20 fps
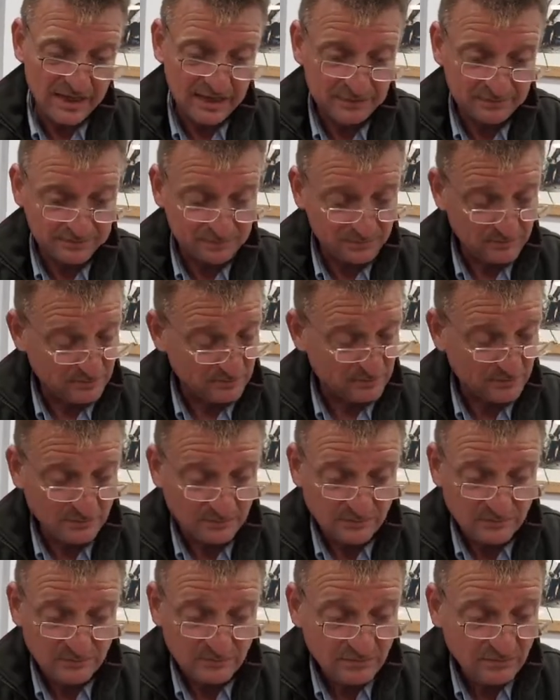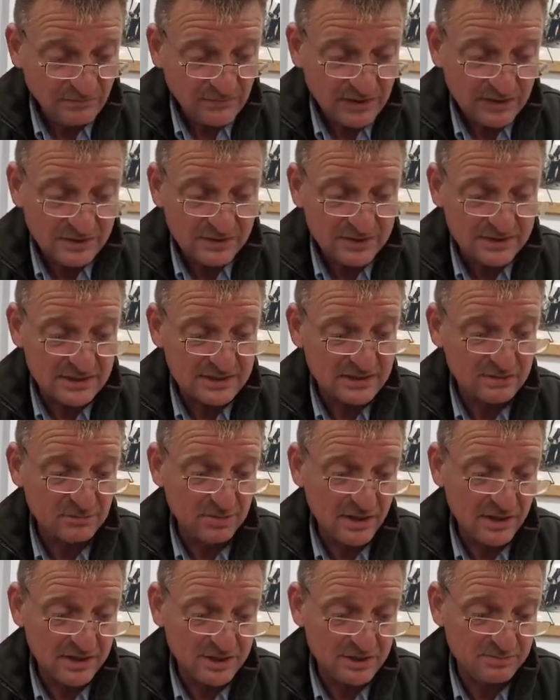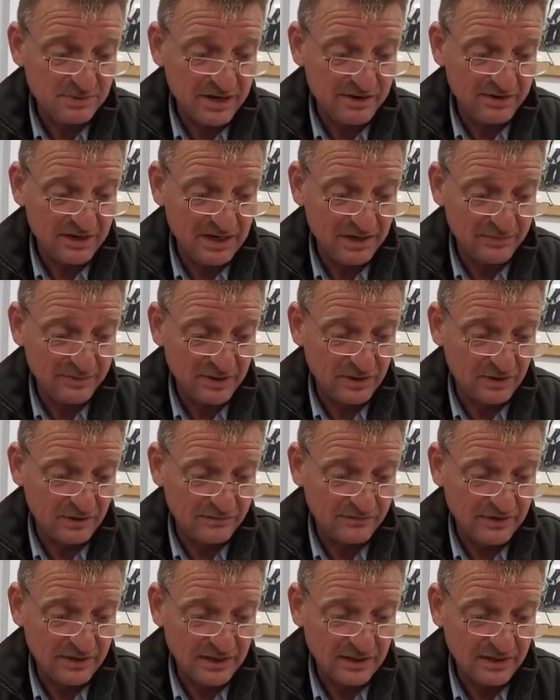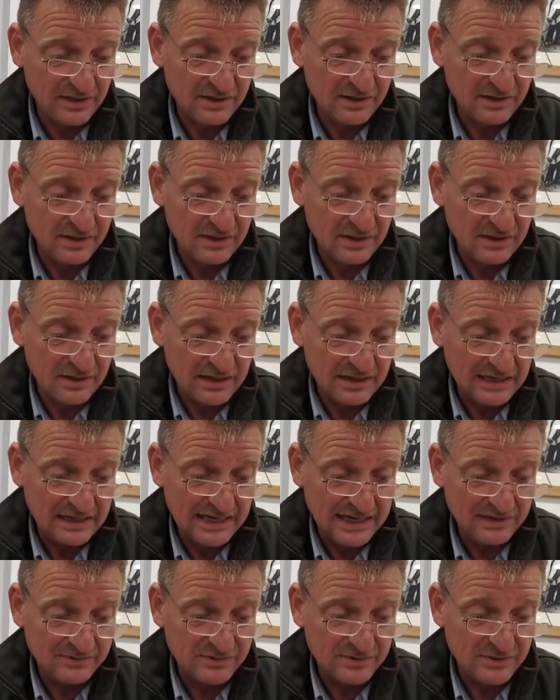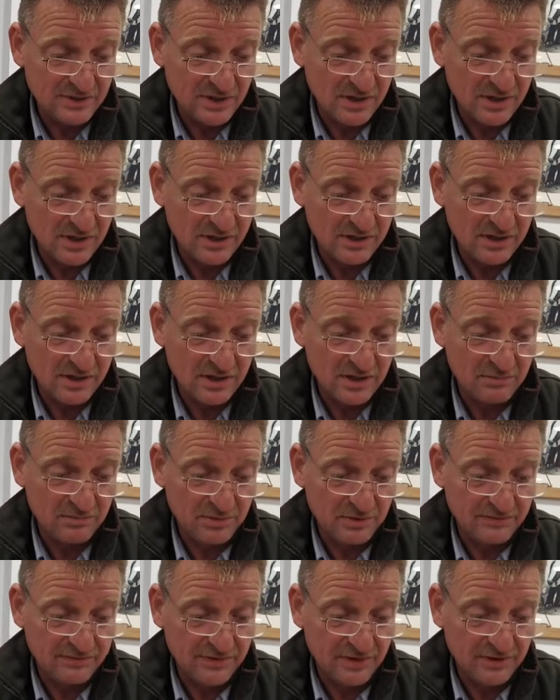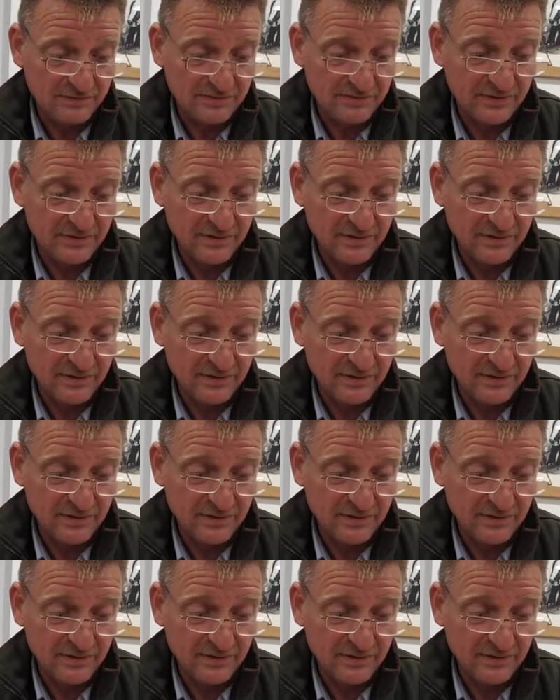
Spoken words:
It just says apply sparingly with your finger, allow to dry and buff off.